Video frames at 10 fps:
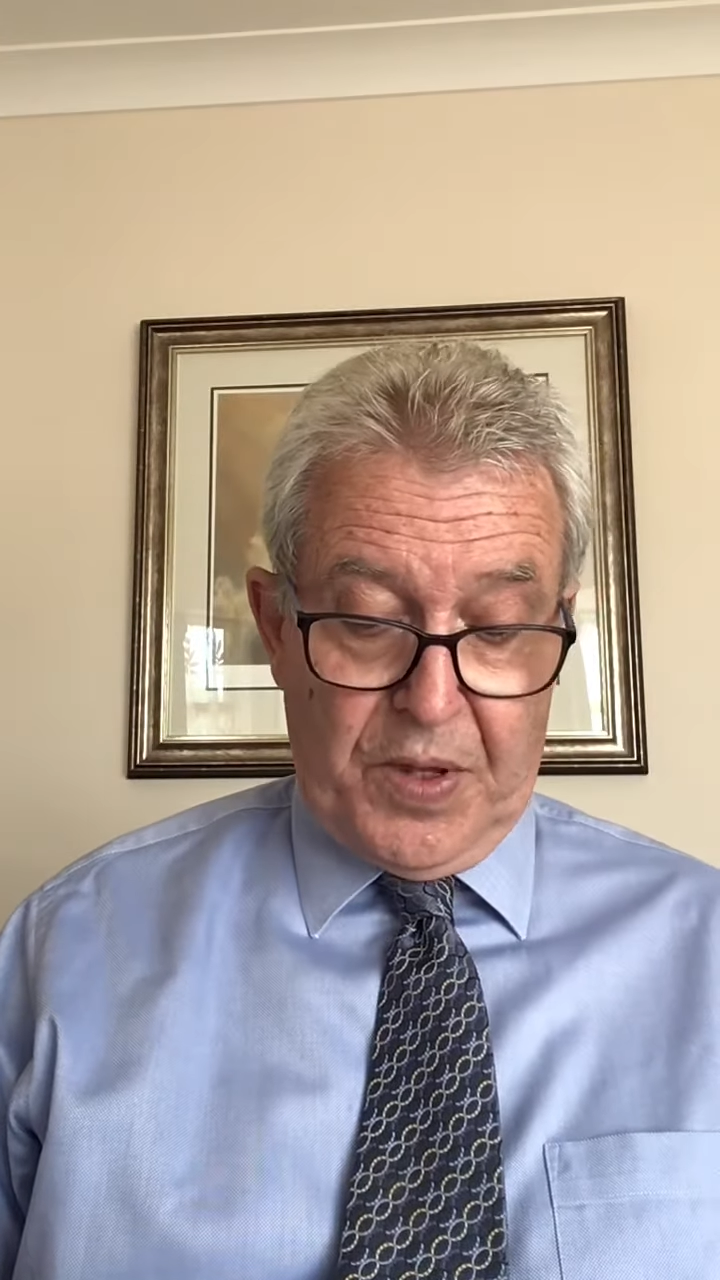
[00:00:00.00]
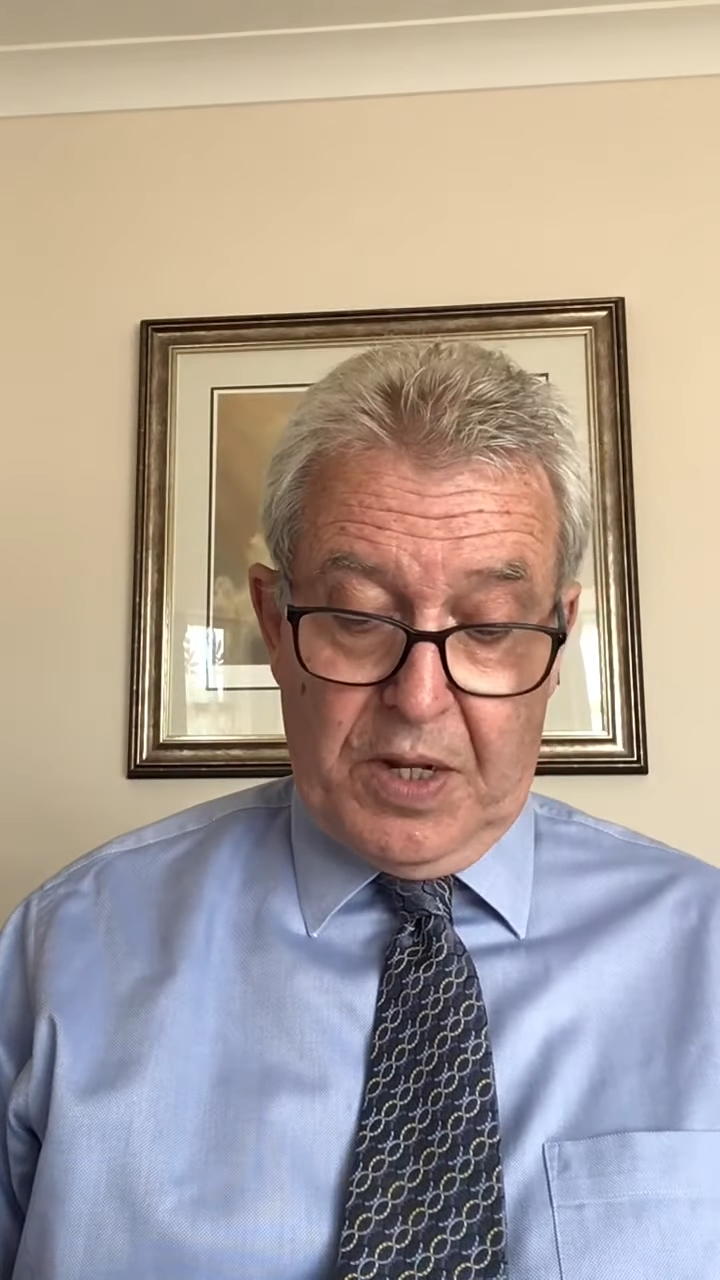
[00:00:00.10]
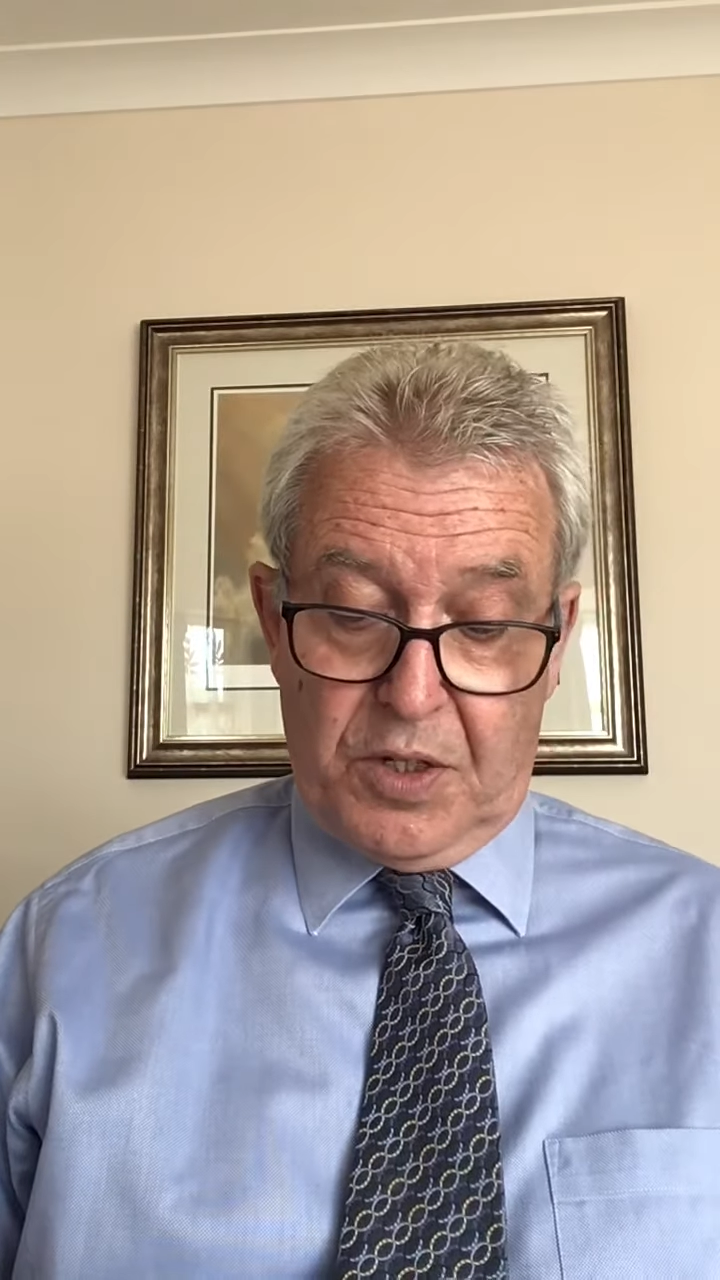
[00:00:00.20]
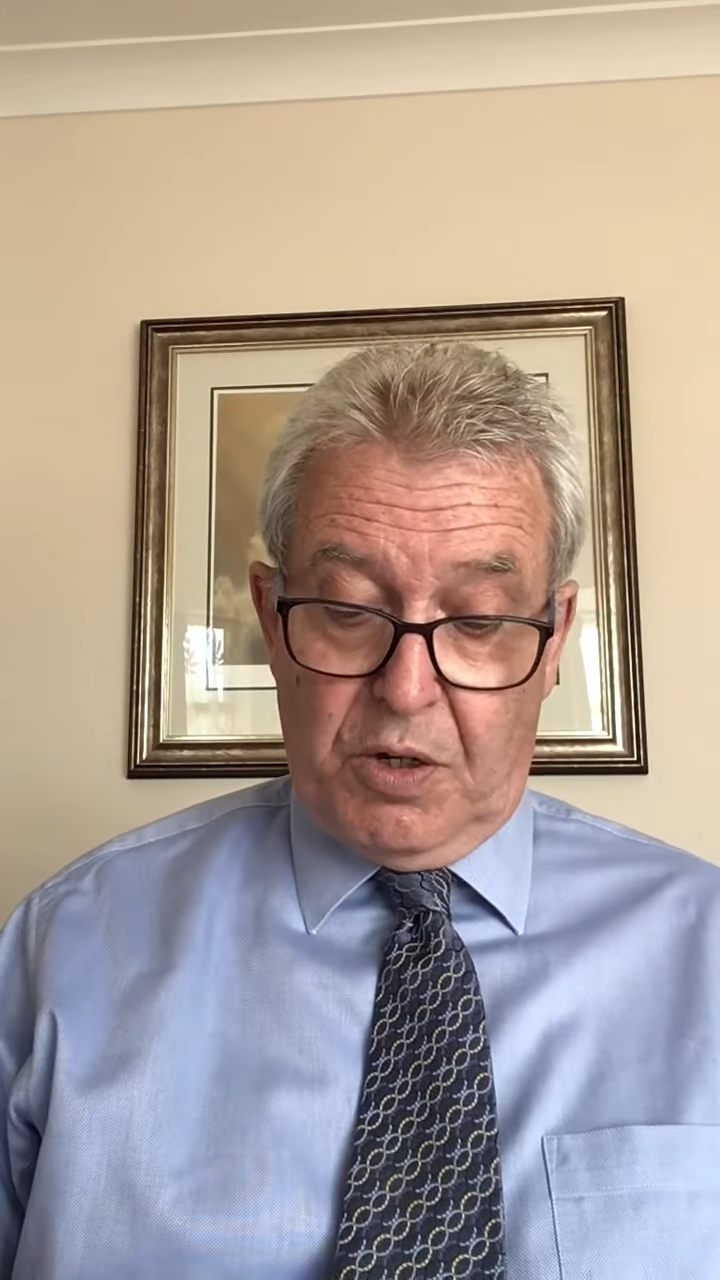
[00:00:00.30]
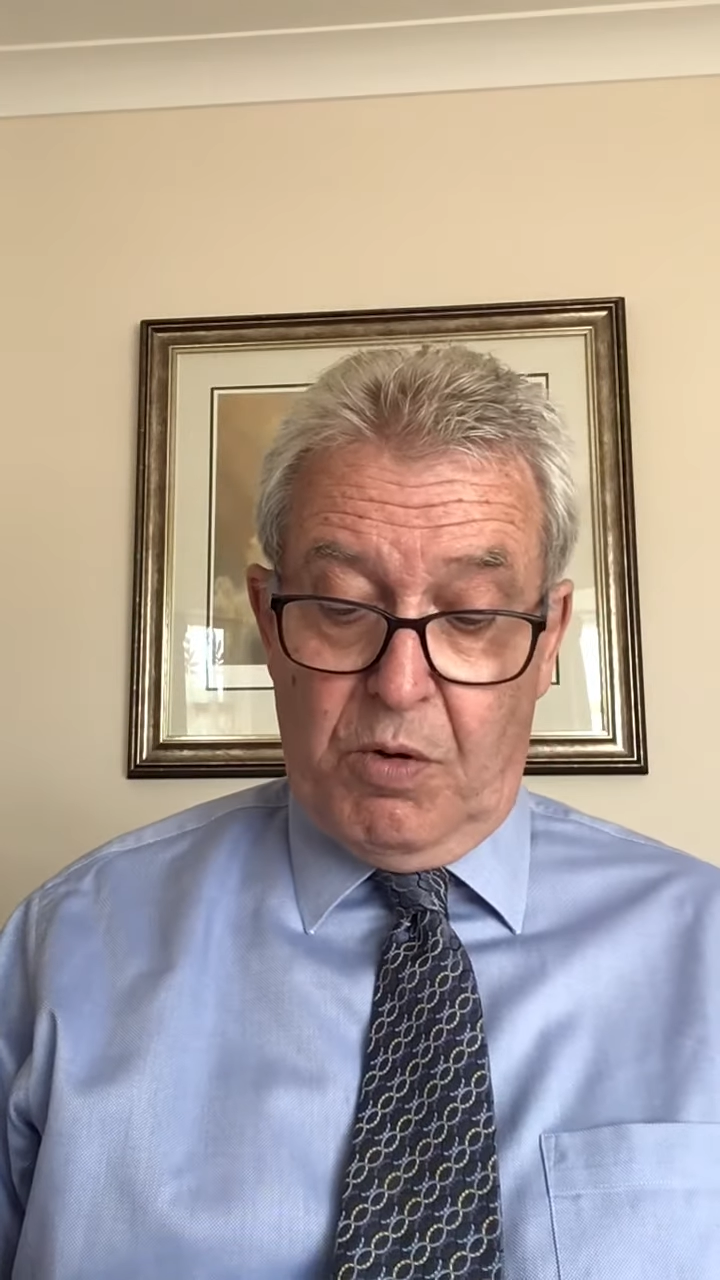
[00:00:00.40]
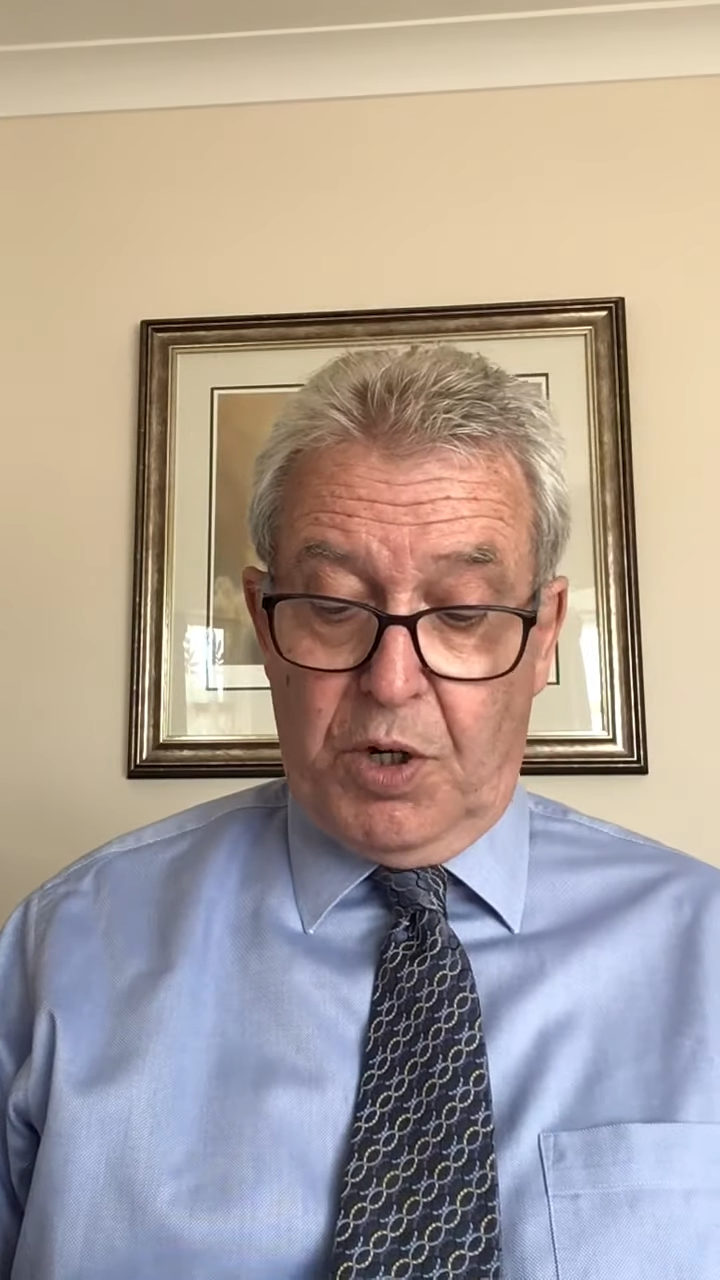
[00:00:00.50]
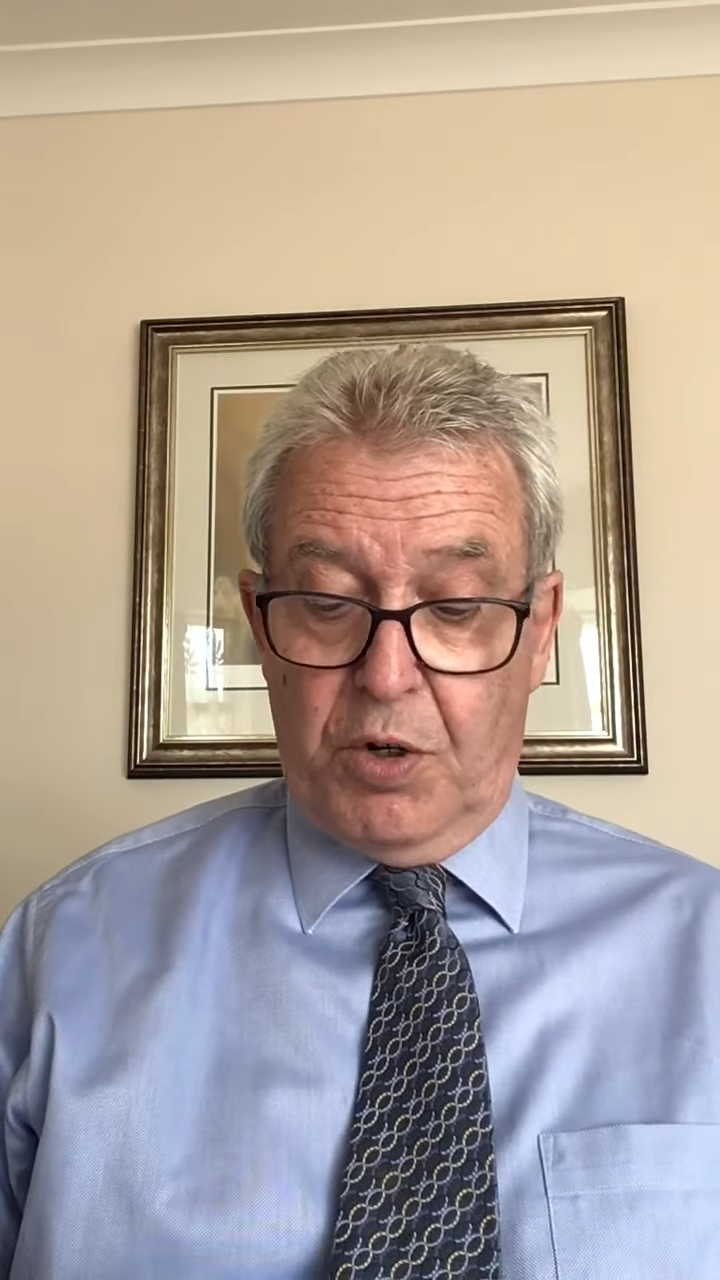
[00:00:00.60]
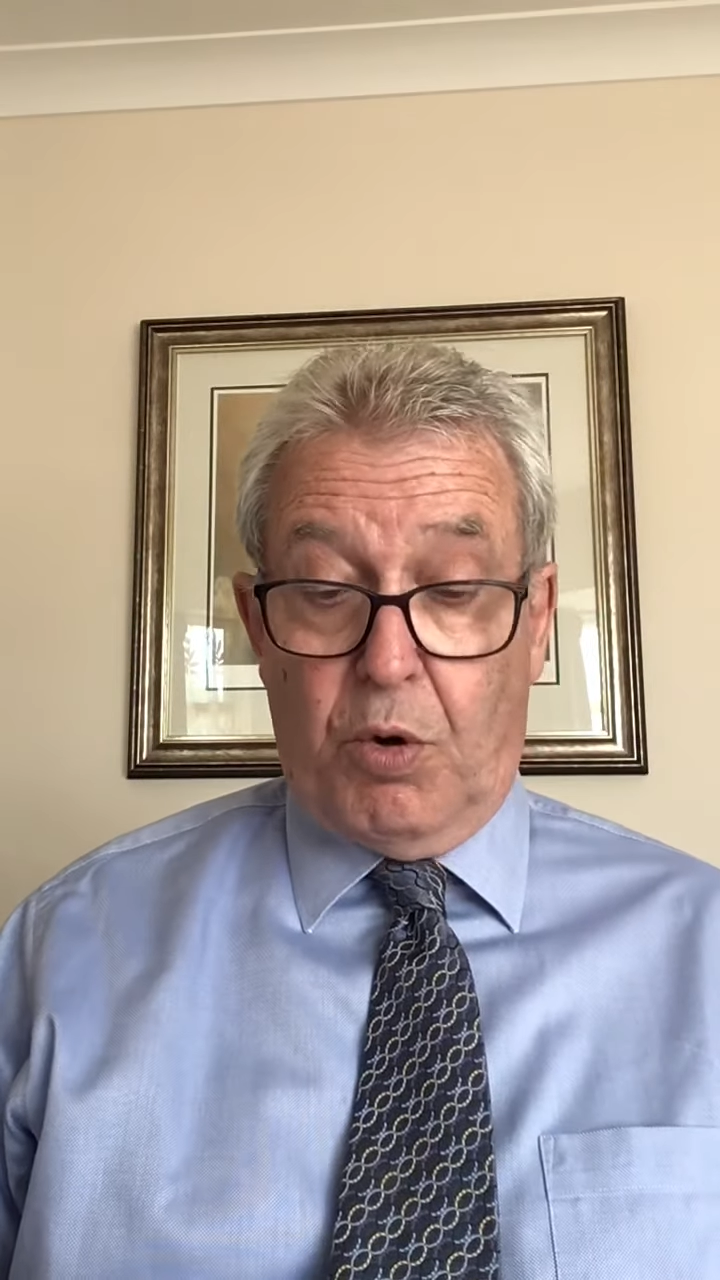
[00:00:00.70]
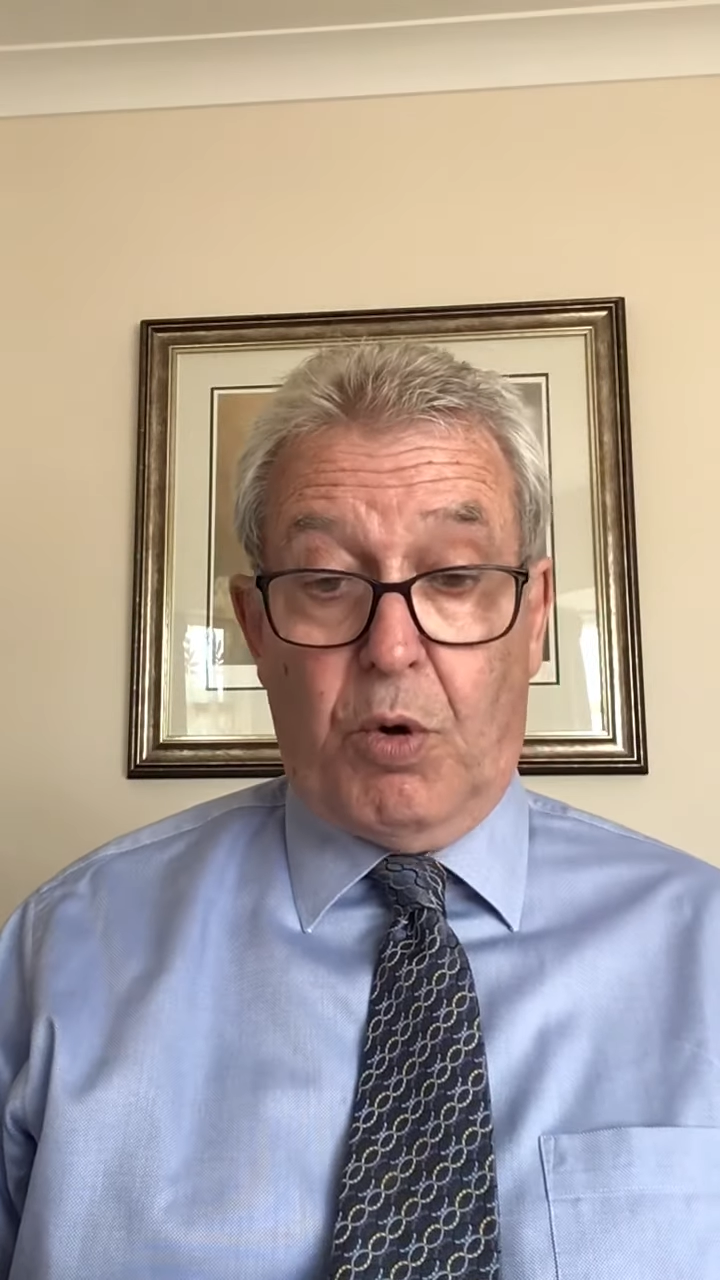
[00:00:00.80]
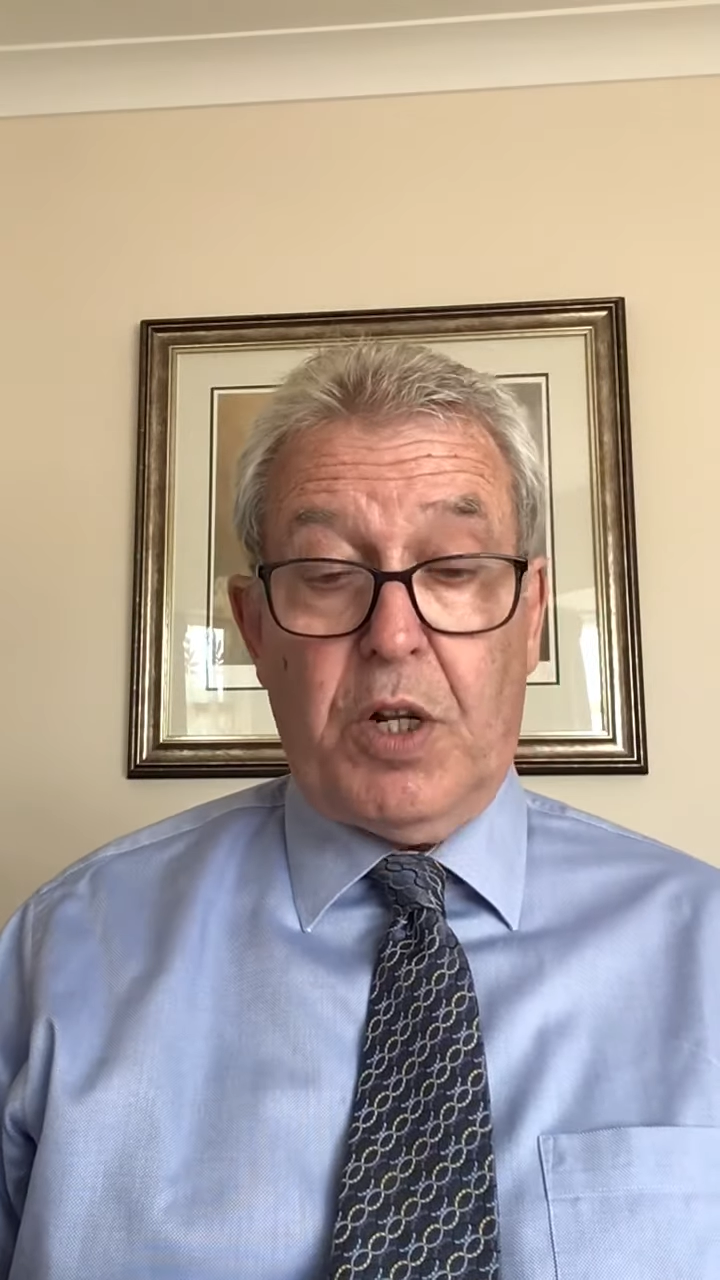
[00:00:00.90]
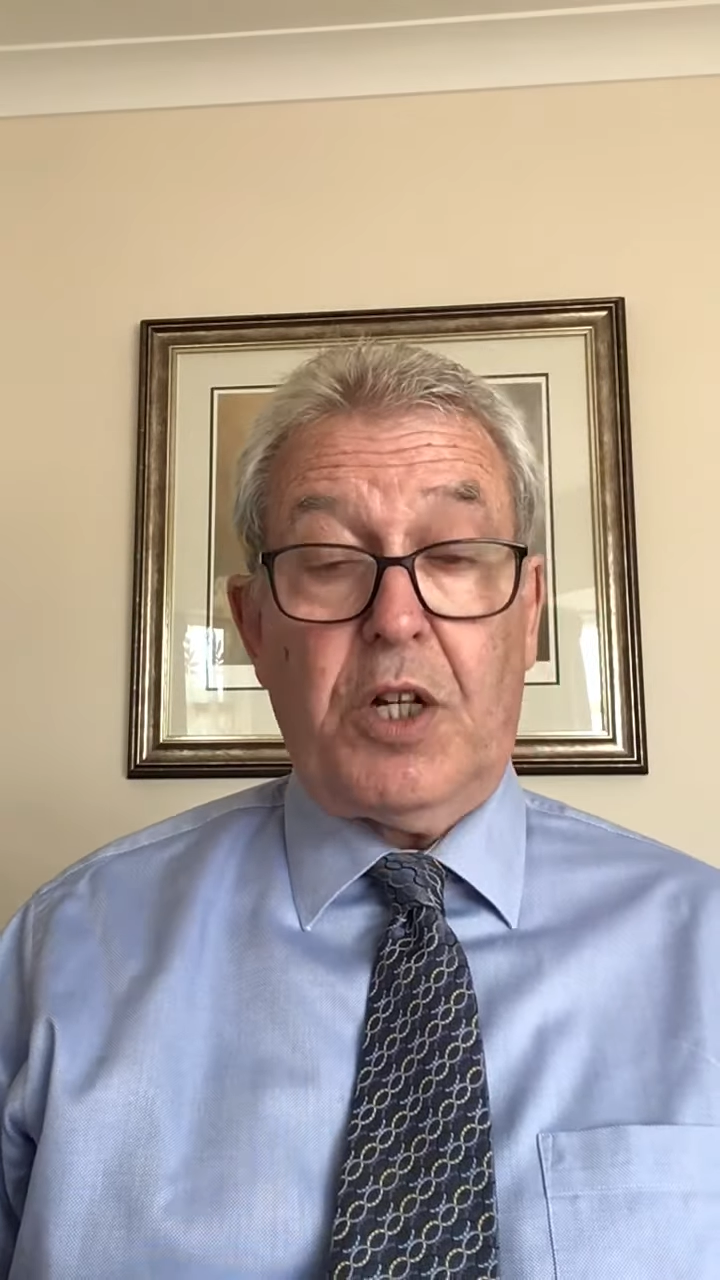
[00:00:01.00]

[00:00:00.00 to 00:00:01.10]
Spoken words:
So all in all,